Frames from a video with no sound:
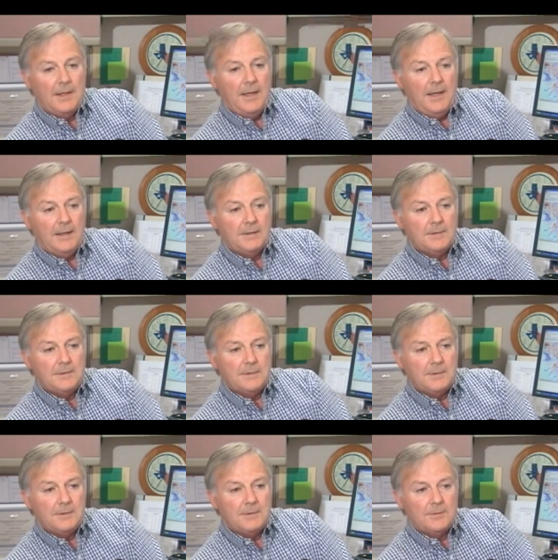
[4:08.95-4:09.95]
And
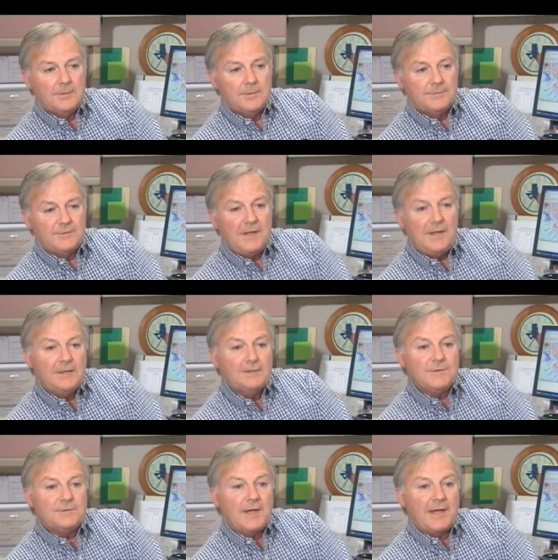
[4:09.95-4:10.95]
seeding
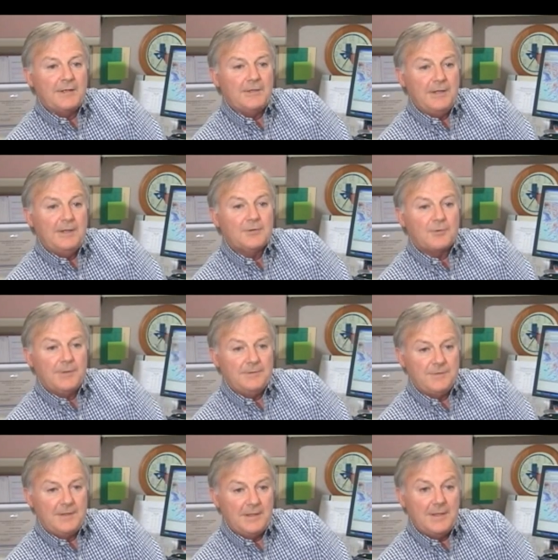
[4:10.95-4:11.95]
is designed to
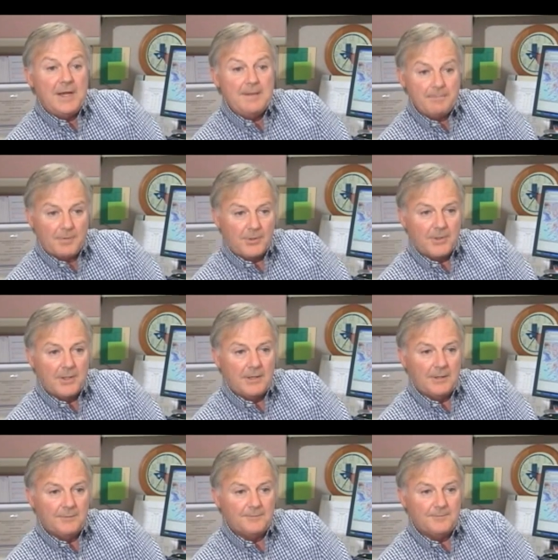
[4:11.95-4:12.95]
increase the number
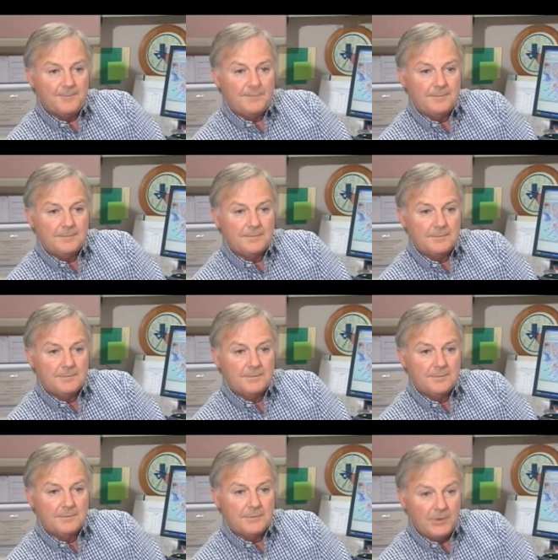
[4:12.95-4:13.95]
of
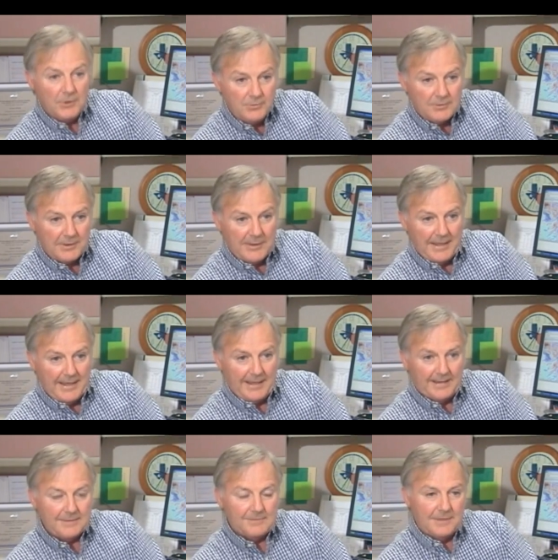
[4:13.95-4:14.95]

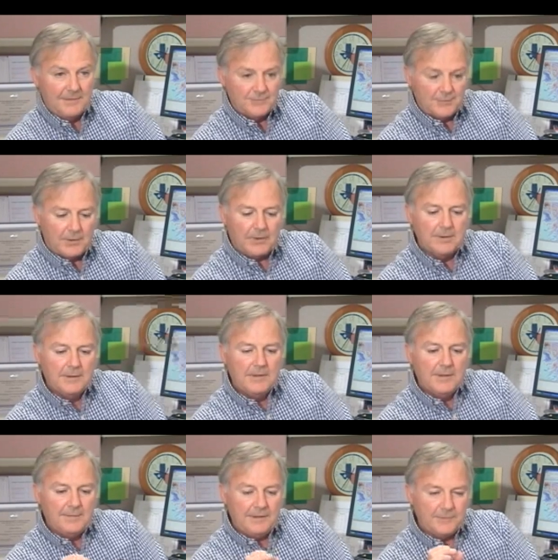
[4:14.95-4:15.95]
nuclei. These are,
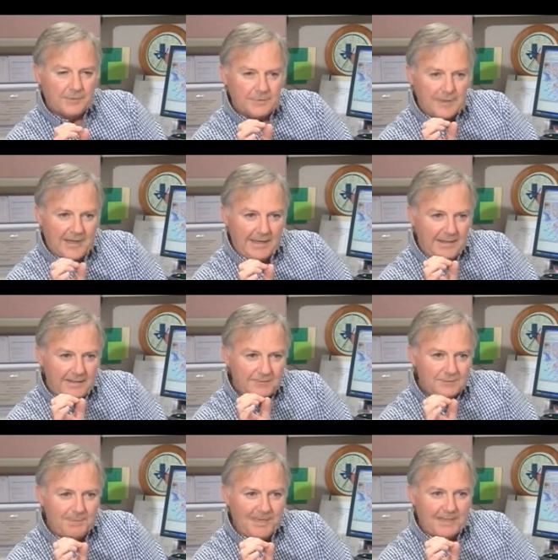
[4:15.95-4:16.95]
these are tiny
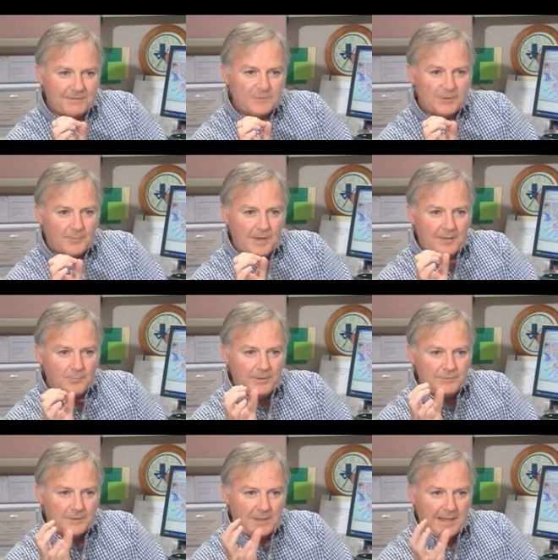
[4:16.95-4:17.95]
specks around
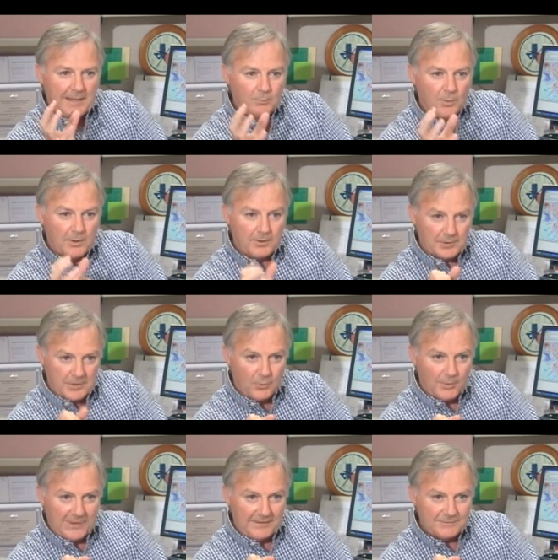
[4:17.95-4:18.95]
which cloud water
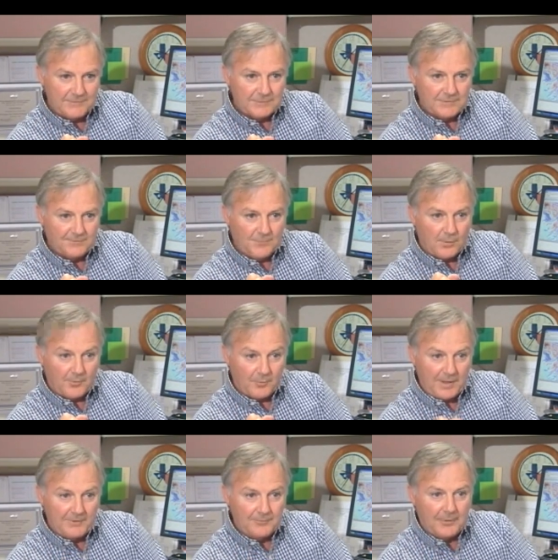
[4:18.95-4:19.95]
coalesces to form a
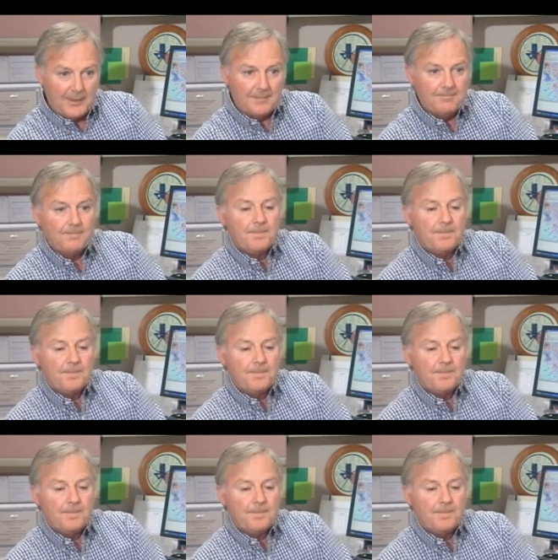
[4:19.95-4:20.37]
raindrop.